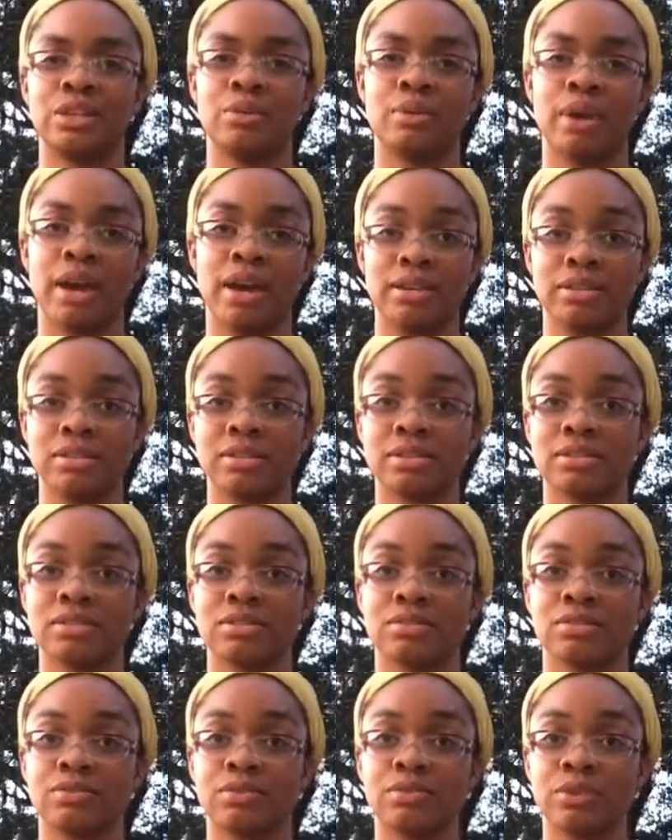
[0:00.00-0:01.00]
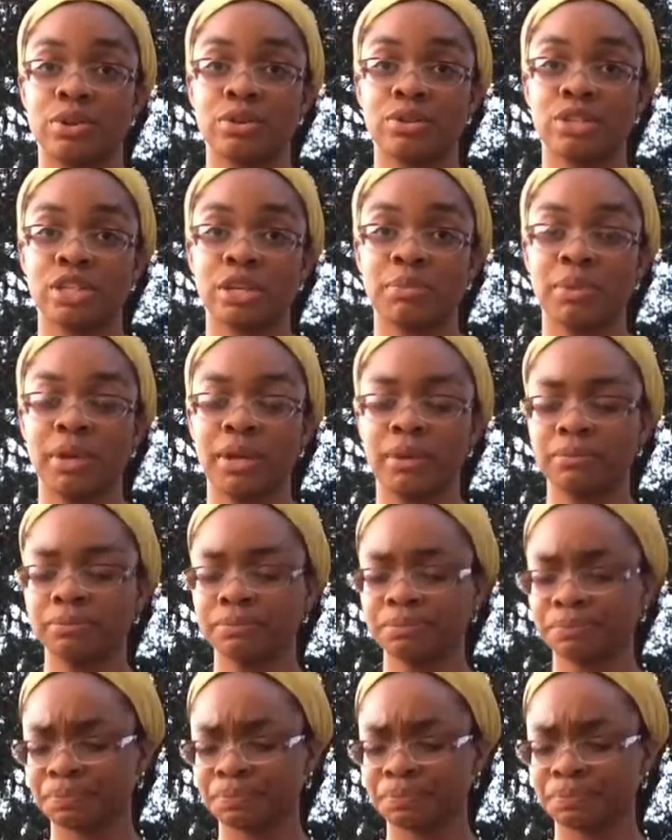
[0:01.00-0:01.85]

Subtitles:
US for no shipping.